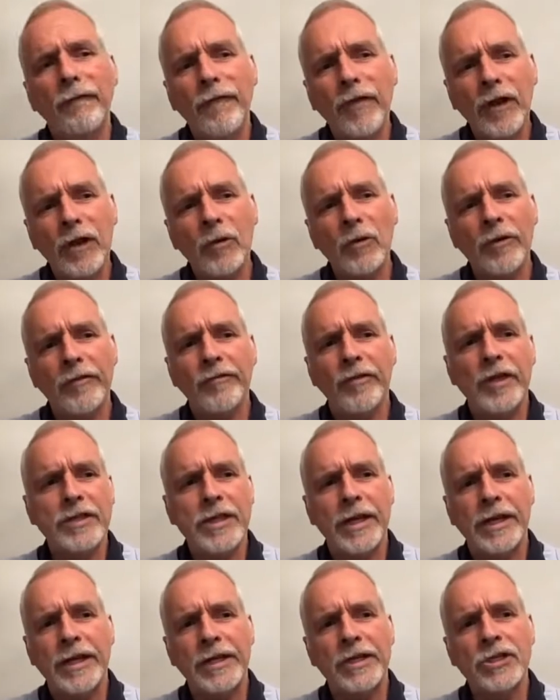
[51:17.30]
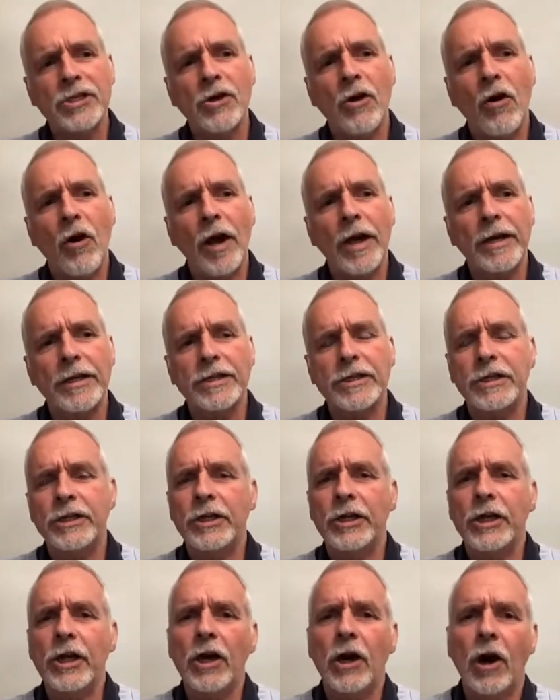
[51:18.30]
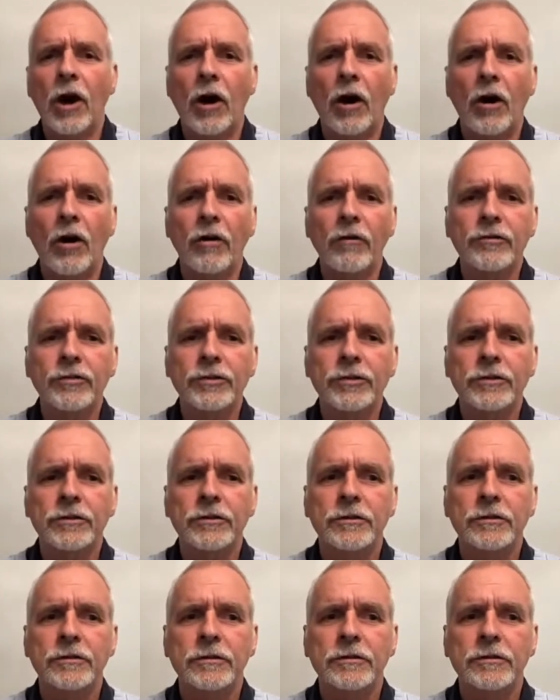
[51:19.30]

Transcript: Feel if there's any tightness in your calves.